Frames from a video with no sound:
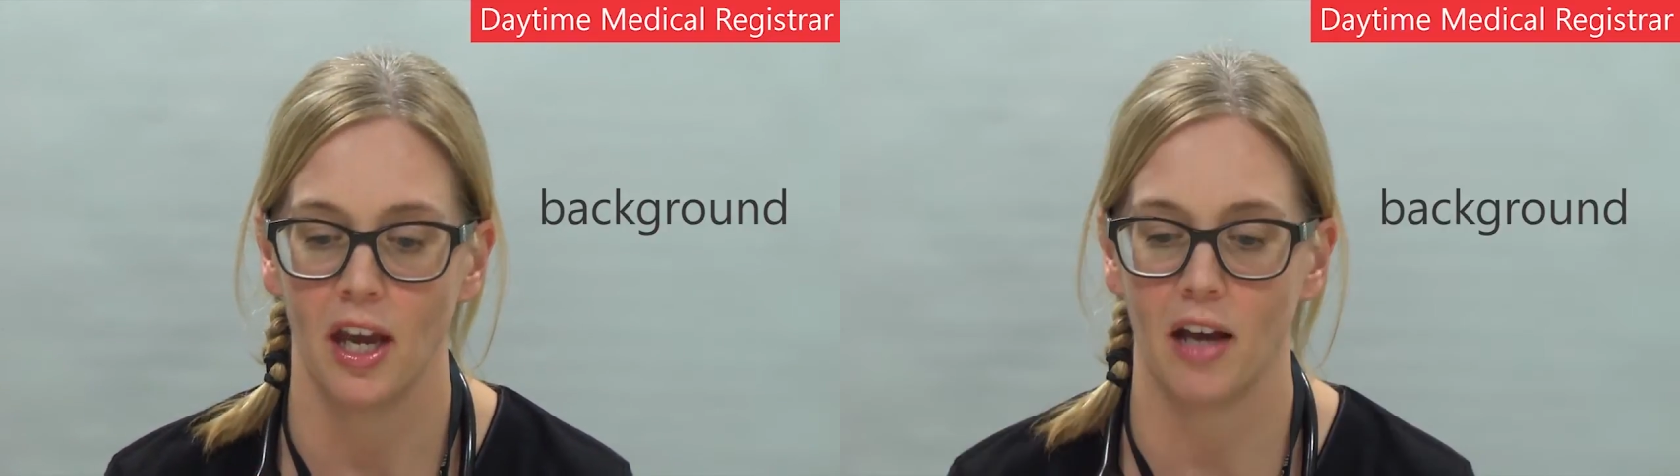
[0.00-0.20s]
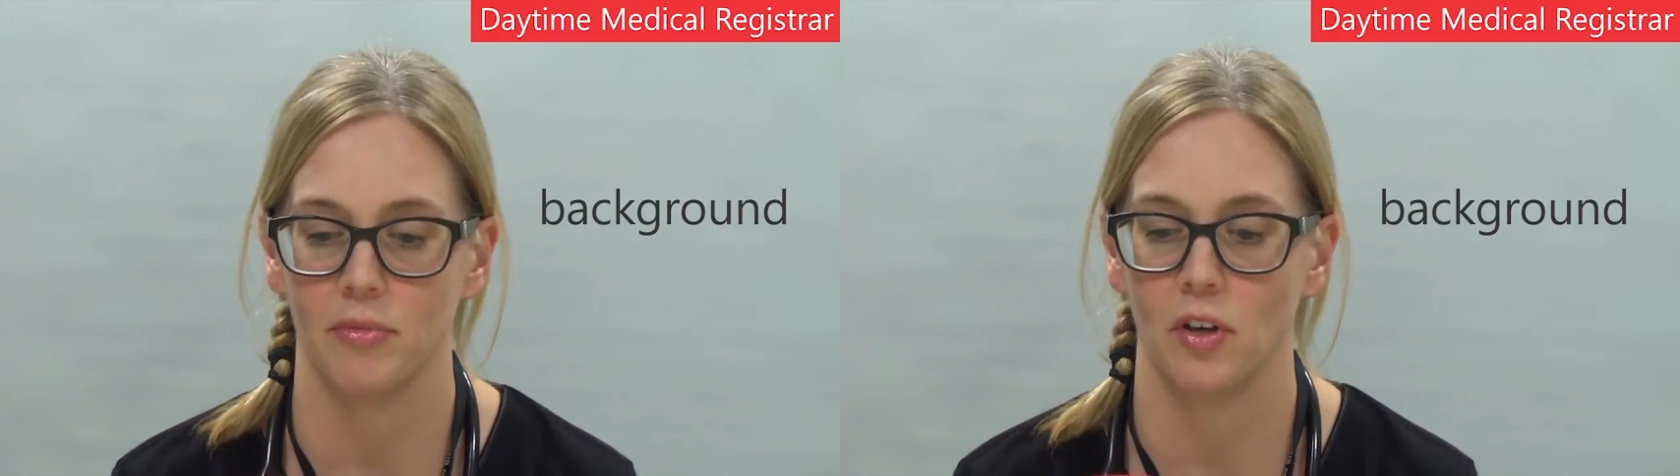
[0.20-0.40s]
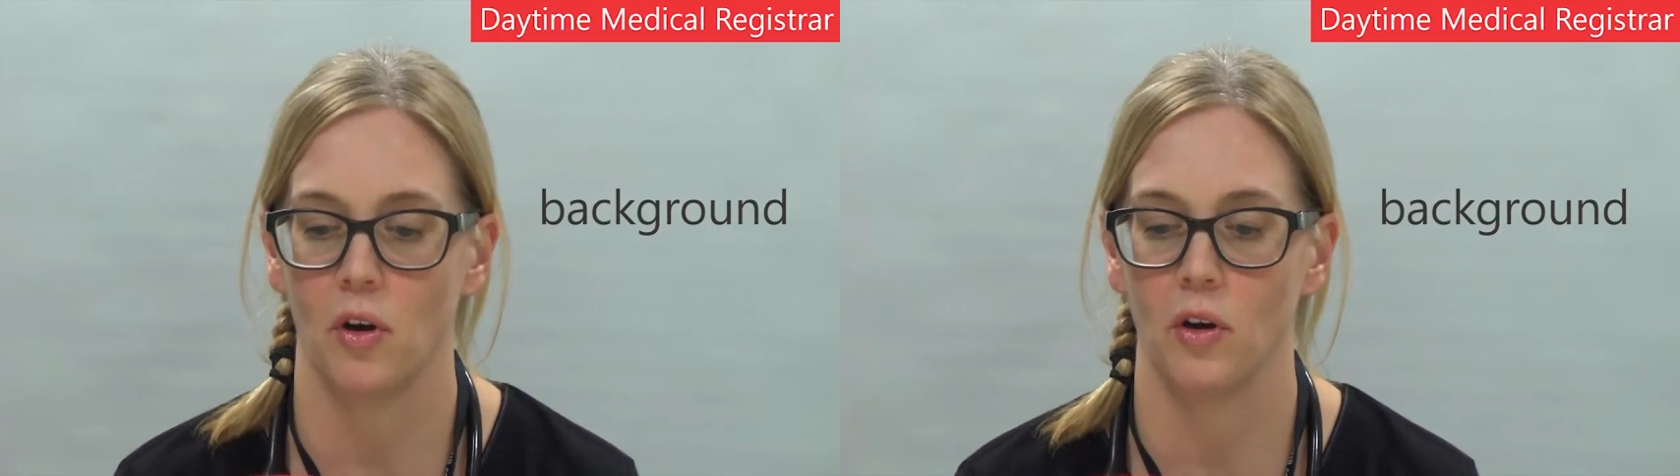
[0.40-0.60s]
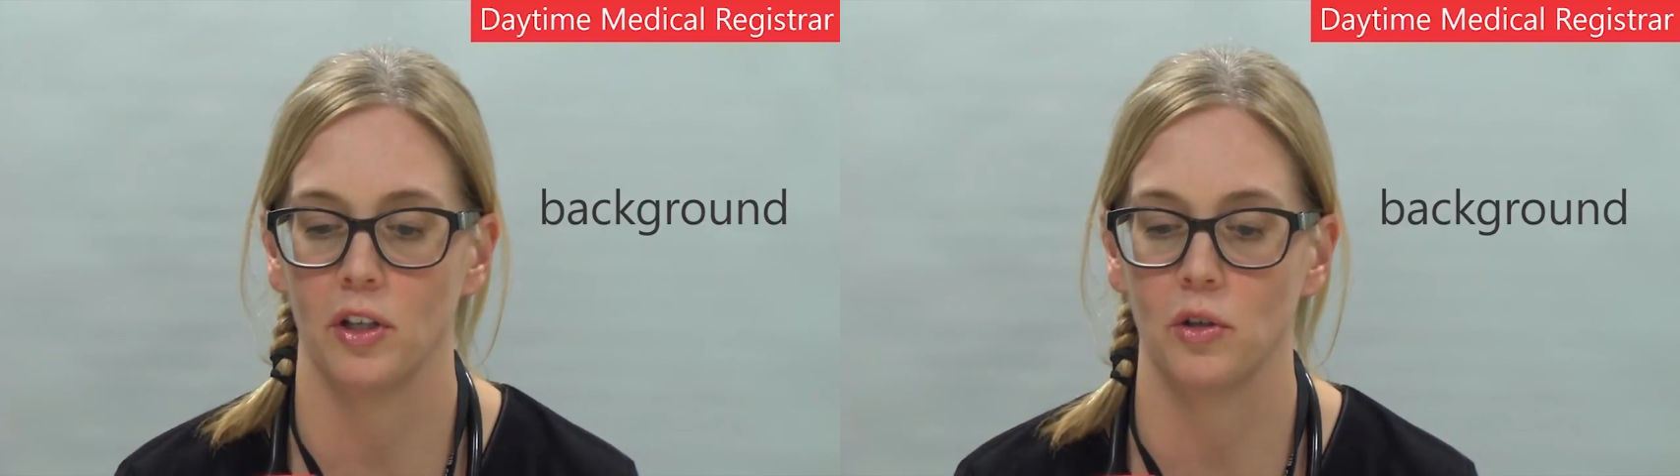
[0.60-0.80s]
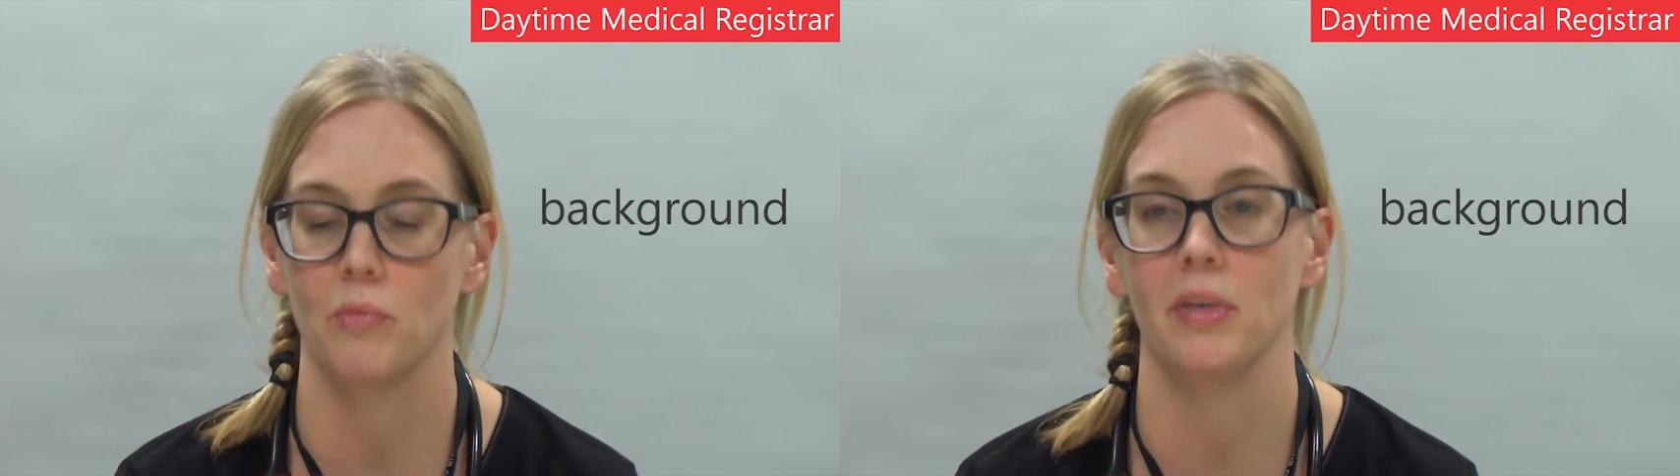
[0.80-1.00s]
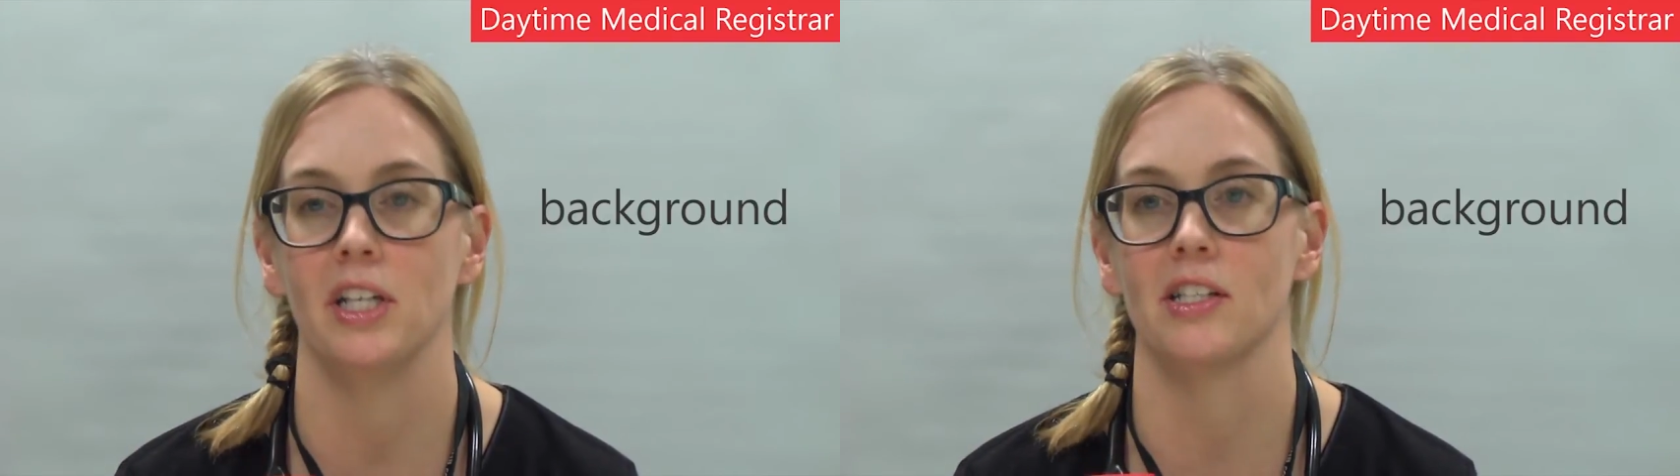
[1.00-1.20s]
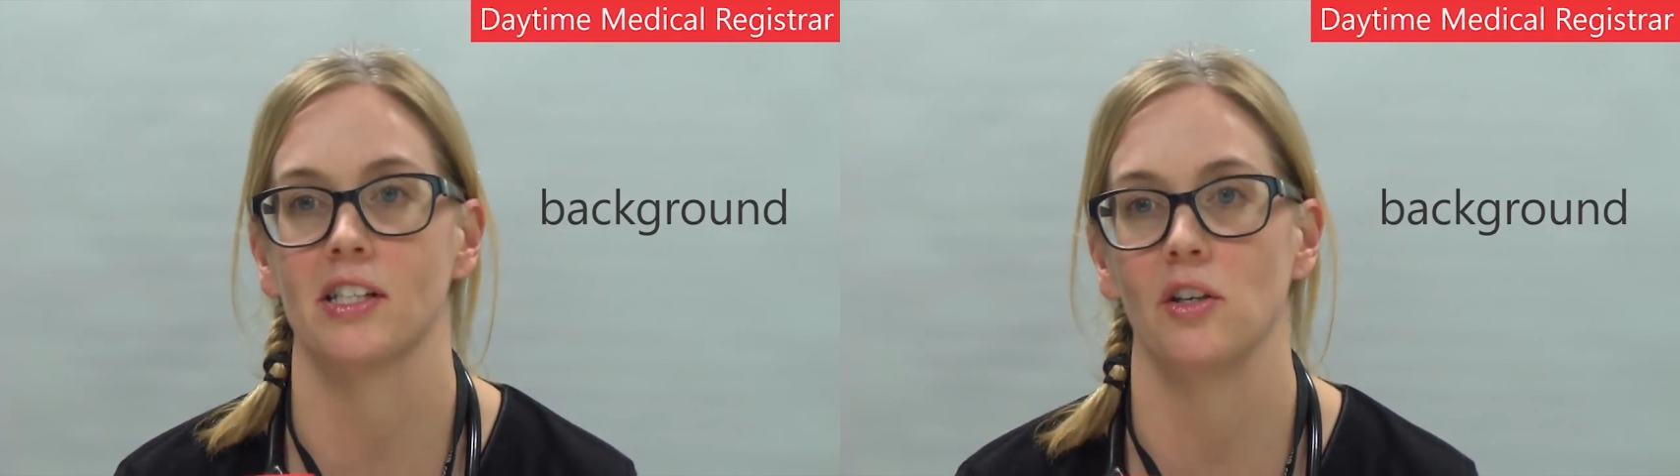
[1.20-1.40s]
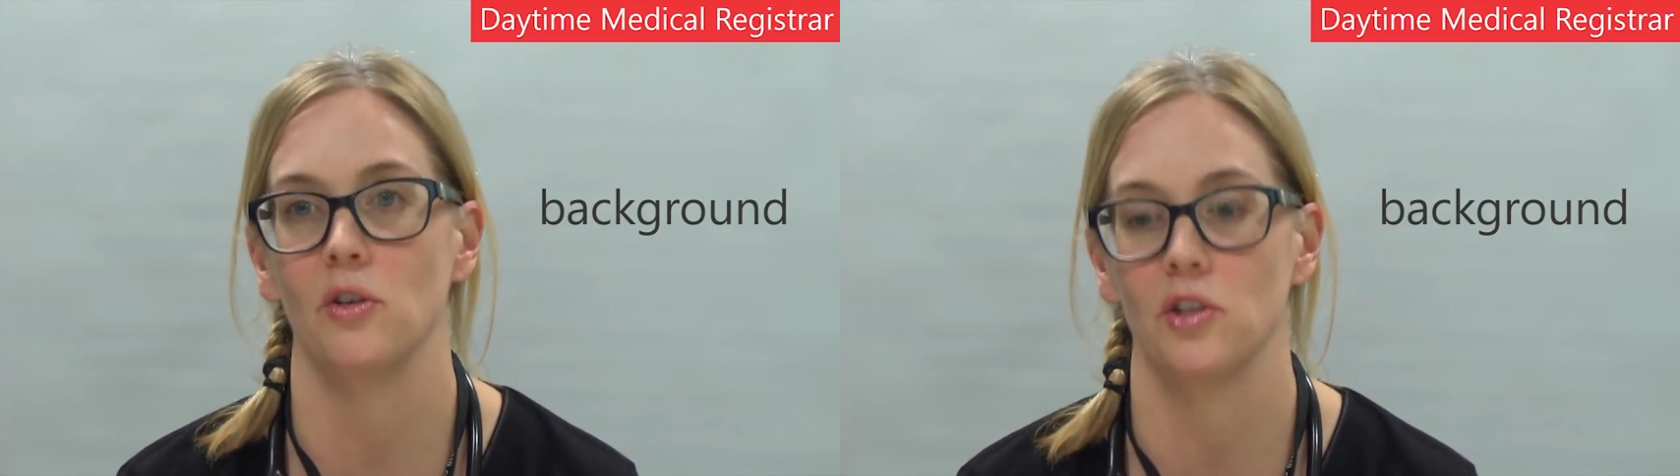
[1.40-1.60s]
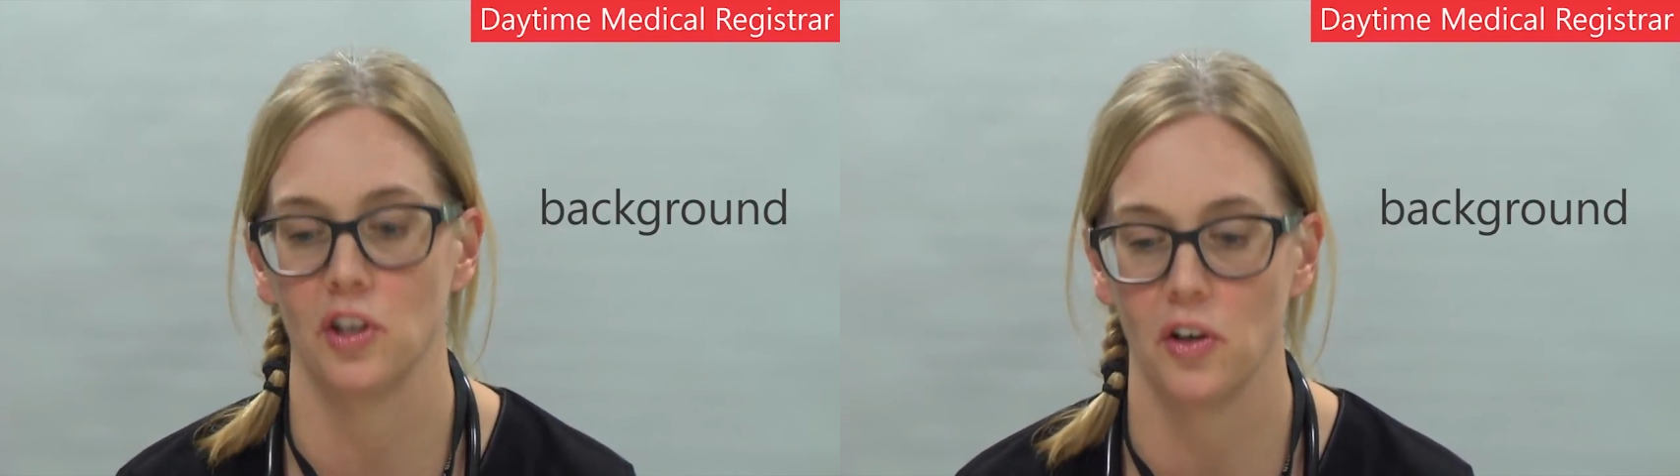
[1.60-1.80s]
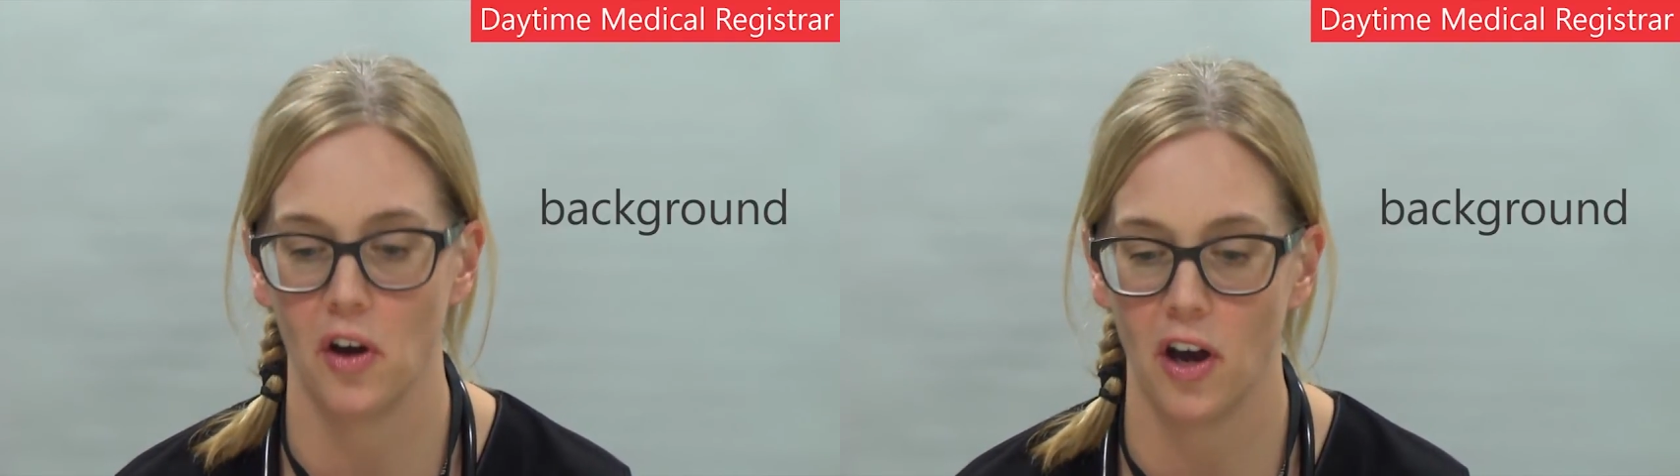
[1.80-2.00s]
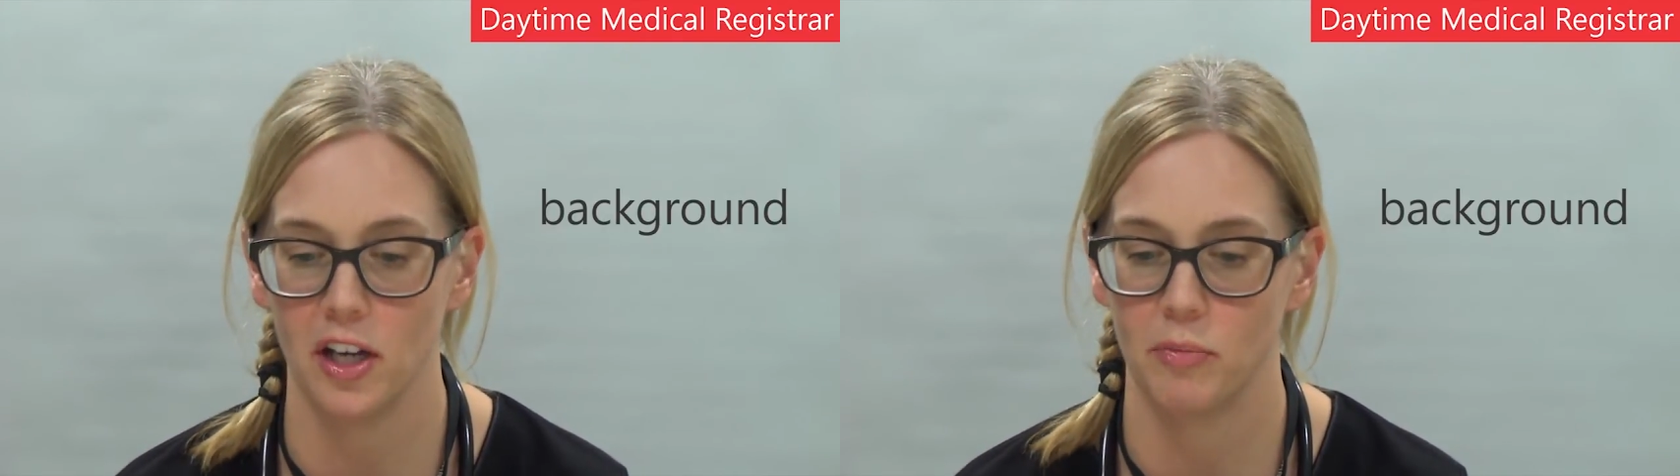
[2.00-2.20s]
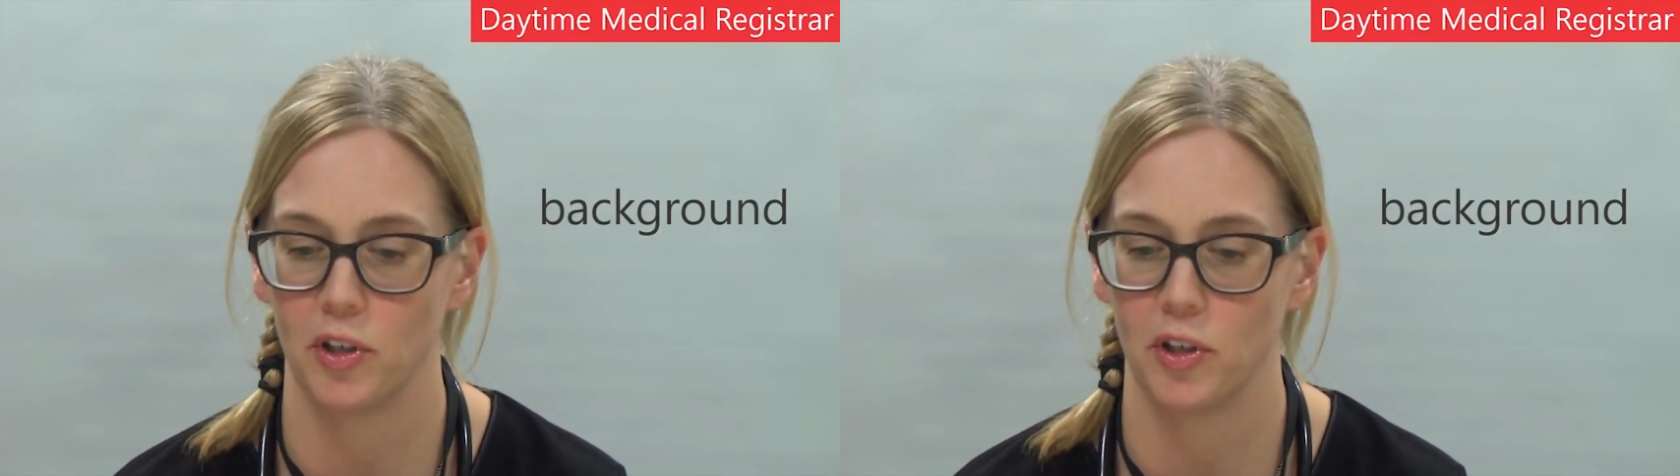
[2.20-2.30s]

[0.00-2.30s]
Um, Holly called me to see her tonight